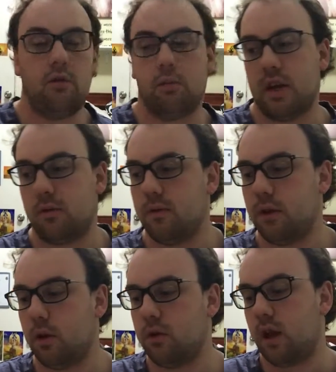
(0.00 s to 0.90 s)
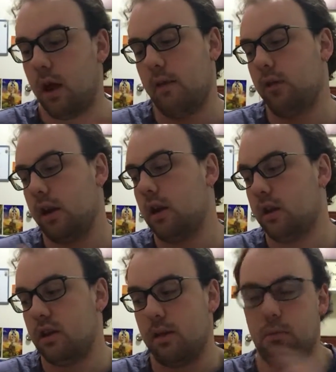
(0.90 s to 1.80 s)
in replacement for those, I have like
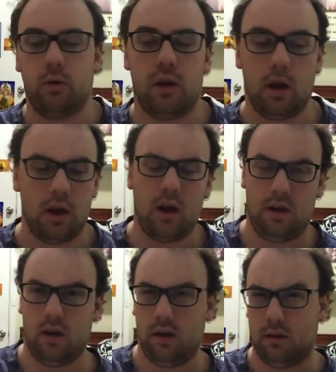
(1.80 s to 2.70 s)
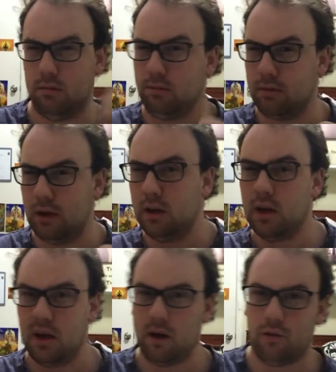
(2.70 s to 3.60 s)
another 10 books here. Haha!
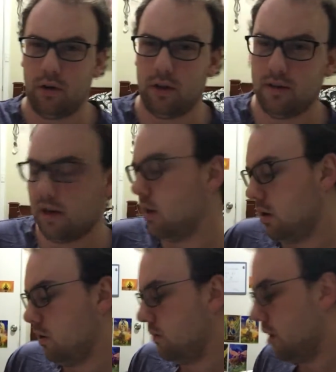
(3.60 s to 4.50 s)
Unrealistic goals,